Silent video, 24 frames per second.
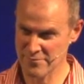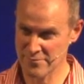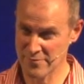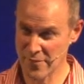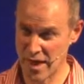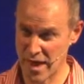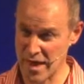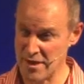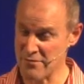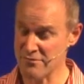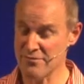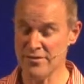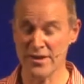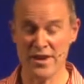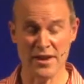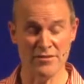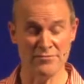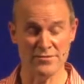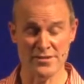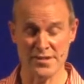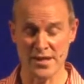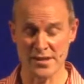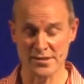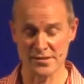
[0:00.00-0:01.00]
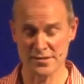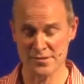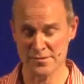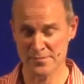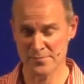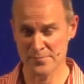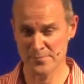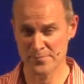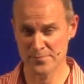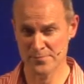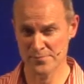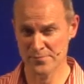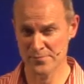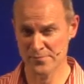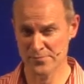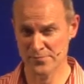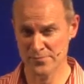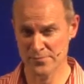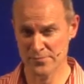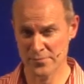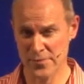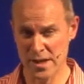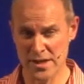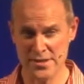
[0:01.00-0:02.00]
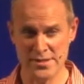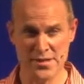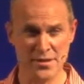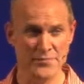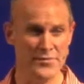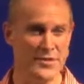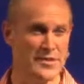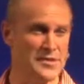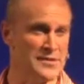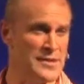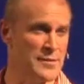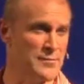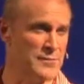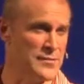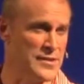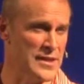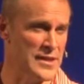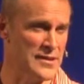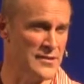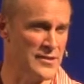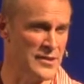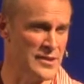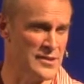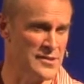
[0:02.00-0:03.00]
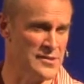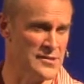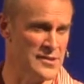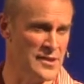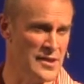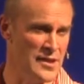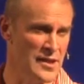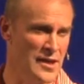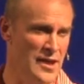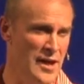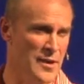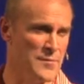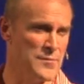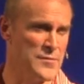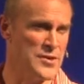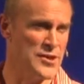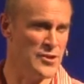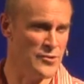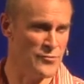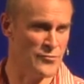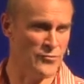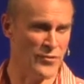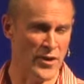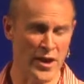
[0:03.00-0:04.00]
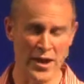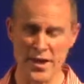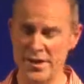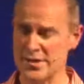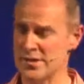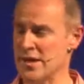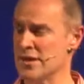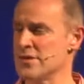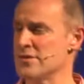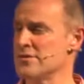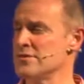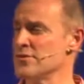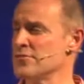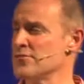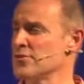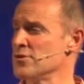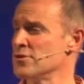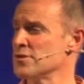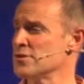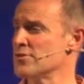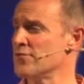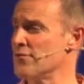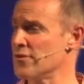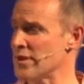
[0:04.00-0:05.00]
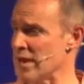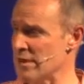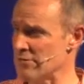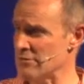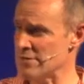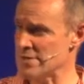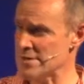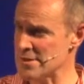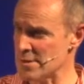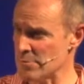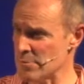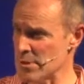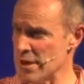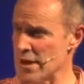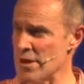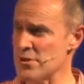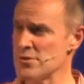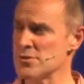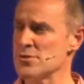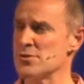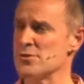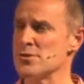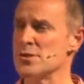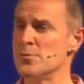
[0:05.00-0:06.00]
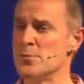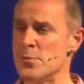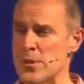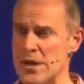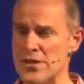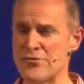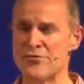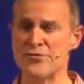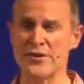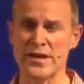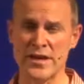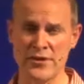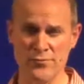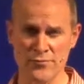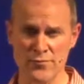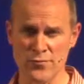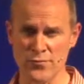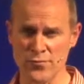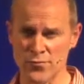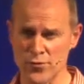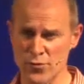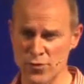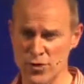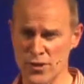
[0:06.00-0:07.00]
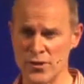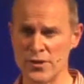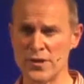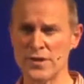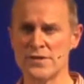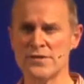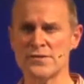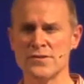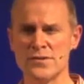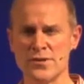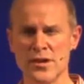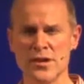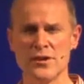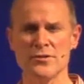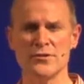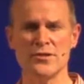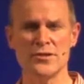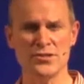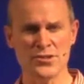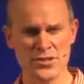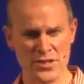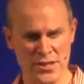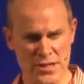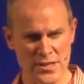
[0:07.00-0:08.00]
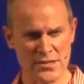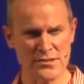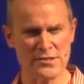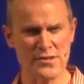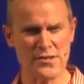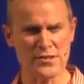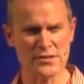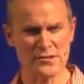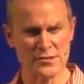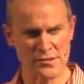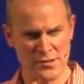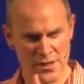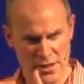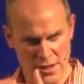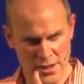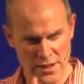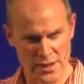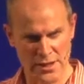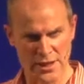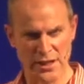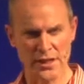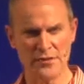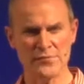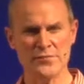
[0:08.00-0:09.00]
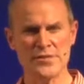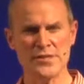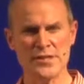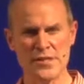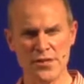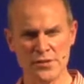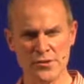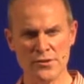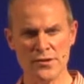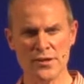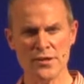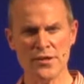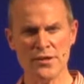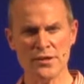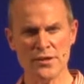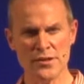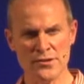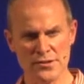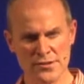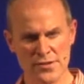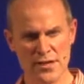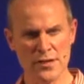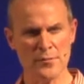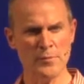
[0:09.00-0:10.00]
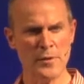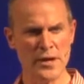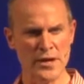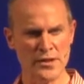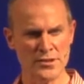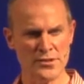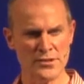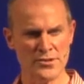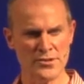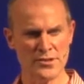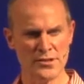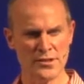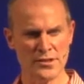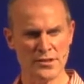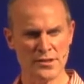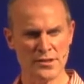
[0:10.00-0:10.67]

He forgives us. And so if there's something that you find either difficult to forgive in someone else or to be forgiven for, you need to know that Jesus loves you so much